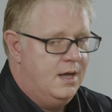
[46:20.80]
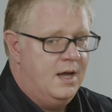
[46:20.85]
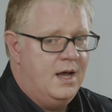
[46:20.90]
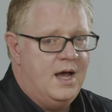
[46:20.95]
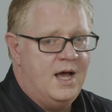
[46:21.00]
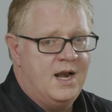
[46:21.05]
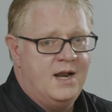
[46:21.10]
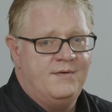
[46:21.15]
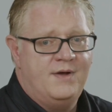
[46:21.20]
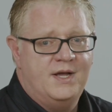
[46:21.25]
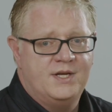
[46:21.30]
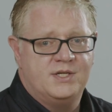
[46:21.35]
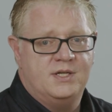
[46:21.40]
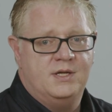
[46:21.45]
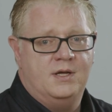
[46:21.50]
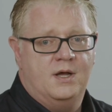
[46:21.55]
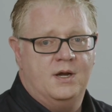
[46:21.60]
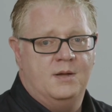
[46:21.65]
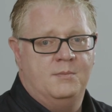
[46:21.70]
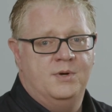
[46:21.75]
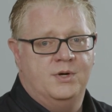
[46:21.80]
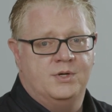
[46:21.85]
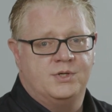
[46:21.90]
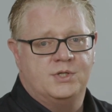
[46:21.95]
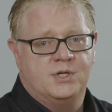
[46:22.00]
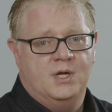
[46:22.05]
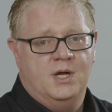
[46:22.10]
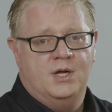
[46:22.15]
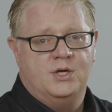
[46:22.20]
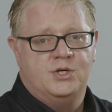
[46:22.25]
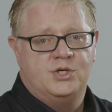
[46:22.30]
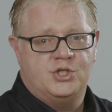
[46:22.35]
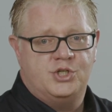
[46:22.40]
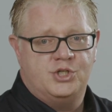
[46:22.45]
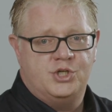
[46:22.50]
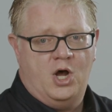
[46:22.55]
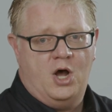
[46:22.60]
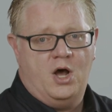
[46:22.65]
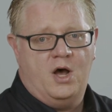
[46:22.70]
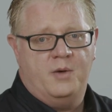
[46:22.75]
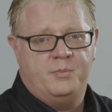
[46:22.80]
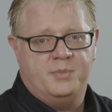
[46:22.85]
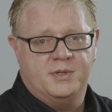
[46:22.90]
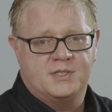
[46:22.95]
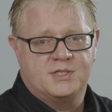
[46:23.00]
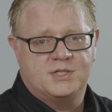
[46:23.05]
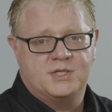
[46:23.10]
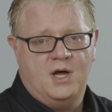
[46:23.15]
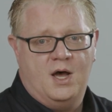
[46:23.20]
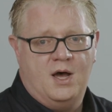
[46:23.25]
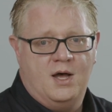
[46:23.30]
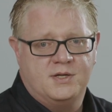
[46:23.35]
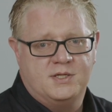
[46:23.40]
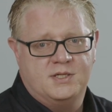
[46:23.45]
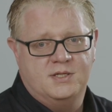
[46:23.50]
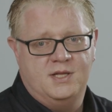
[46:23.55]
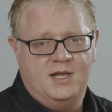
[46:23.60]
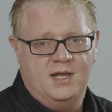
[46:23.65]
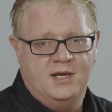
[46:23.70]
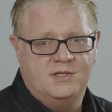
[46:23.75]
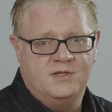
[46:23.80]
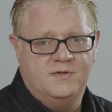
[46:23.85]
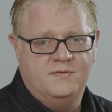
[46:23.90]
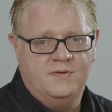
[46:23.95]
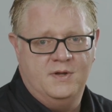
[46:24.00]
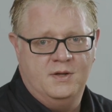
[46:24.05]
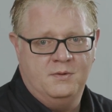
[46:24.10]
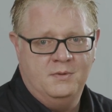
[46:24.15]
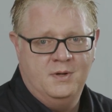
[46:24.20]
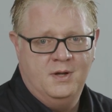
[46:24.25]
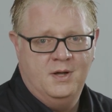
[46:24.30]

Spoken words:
And I've actually got a much sharper start to the interview.